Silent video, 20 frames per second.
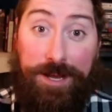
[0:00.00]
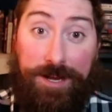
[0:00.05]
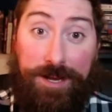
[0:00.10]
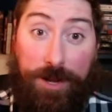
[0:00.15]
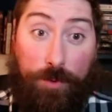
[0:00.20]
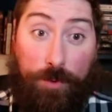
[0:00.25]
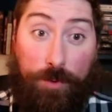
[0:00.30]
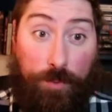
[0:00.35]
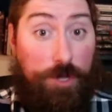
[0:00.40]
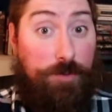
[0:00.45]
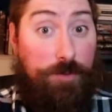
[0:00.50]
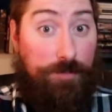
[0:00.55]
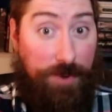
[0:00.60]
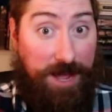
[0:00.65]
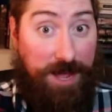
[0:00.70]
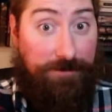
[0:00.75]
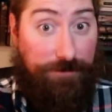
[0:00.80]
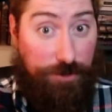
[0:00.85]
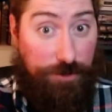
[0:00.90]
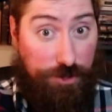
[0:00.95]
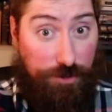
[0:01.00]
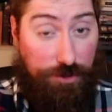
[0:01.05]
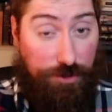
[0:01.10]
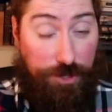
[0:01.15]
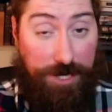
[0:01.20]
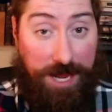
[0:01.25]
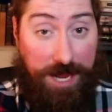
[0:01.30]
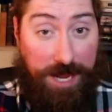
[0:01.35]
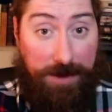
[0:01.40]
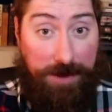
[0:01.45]
Now, William Bradford Jr.
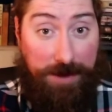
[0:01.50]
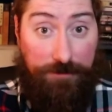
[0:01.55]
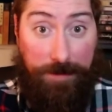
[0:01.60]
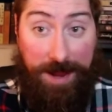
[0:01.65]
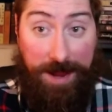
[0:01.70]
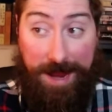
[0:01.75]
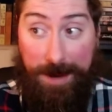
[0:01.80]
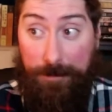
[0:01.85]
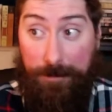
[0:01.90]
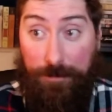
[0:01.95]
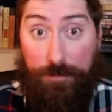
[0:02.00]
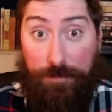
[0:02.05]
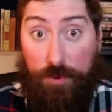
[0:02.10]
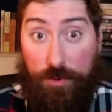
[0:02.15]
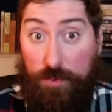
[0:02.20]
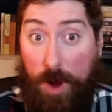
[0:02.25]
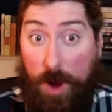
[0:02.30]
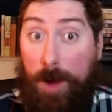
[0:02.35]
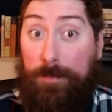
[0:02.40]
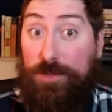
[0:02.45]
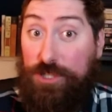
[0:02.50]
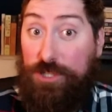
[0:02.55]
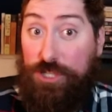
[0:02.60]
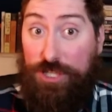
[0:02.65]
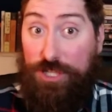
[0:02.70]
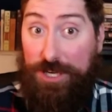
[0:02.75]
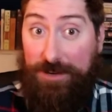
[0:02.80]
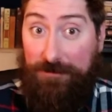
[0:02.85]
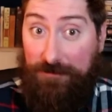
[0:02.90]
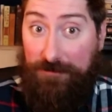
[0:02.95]
came from a
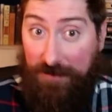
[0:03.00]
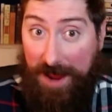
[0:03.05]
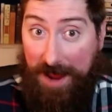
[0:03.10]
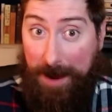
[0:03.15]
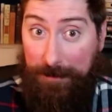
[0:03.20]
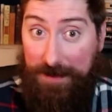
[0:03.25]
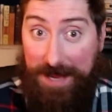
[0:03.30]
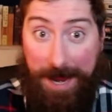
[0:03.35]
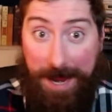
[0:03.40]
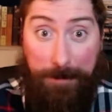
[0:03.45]
publishing family,